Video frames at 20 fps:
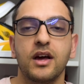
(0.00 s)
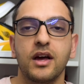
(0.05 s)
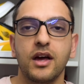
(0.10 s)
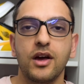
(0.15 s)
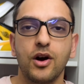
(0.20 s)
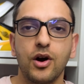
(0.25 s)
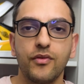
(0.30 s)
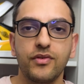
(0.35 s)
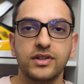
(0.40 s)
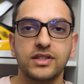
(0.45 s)
it
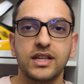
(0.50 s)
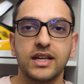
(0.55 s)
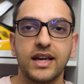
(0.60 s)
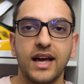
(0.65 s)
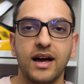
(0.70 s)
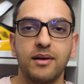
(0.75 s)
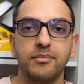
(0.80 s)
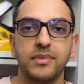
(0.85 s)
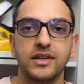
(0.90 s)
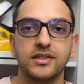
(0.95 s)
obviously
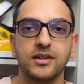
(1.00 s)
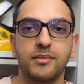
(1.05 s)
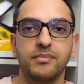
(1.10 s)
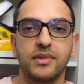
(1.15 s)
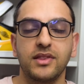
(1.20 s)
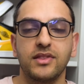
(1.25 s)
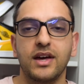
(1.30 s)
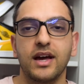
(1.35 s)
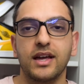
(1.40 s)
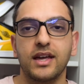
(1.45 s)
can be
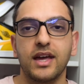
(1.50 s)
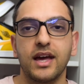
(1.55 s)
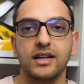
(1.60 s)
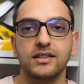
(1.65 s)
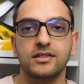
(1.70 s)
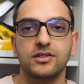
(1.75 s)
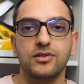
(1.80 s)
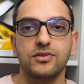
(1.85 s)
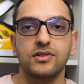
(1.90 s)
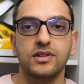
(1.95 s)
something that
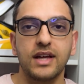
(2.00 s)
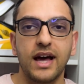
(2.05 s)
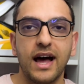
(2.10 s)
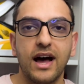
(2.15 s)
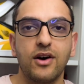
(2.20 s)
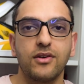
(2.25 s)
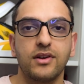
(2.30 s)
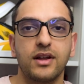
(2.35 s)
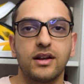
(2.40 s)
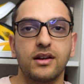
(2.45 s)
gets you
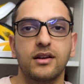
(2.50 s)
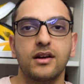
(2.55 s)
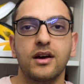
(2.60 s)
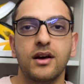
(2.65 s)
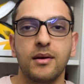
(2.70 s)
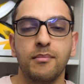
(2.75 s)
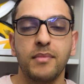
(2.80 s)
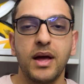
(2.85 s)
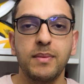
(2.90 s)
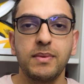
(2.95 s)
down and
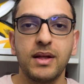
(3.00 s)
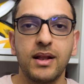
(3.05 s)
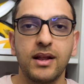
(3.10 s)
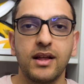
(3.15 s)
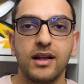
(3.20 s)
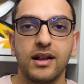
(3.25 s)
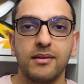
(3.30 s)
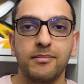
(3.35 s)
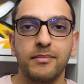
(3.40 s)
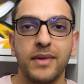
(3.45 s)

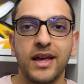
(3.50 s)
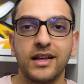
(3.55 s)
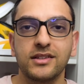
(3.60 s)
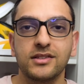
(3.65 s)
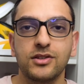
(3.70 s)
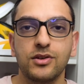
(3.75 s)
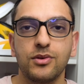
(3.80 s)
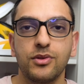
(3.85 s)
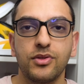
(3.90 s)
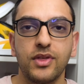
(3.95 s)
maybe
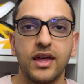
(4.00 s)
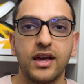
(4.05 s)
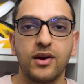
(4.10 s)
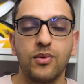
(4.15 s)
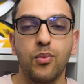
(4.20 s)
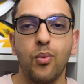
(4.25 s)
makes you think,